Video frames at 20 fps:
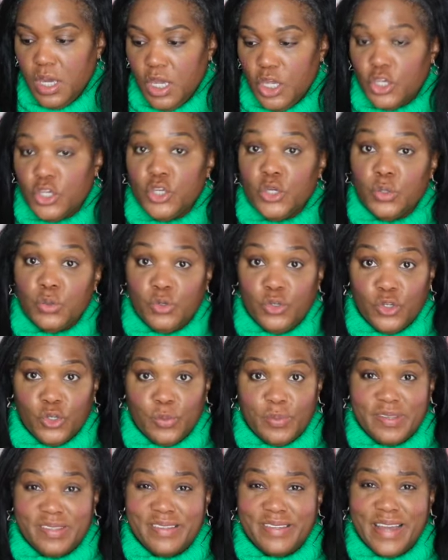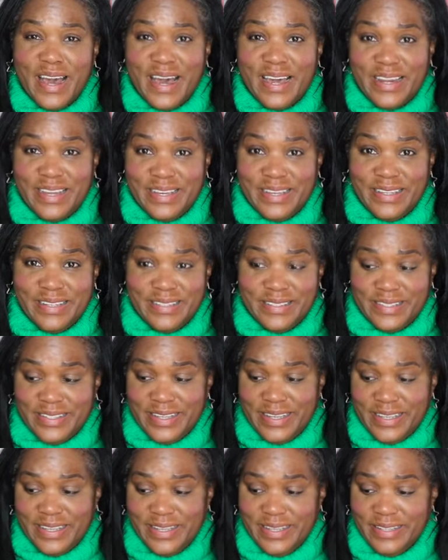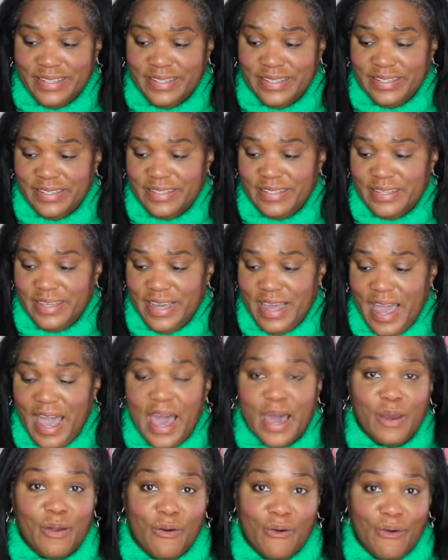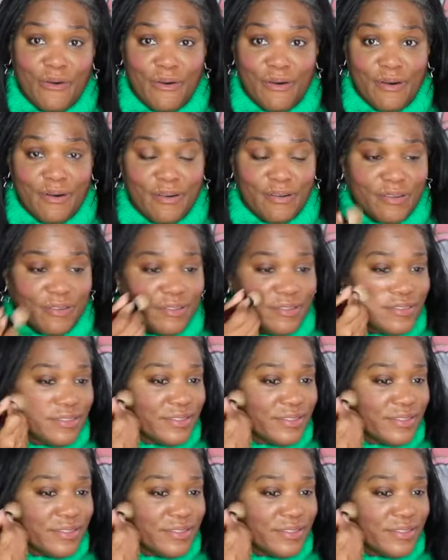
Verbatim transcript: YouTube is not easy at all.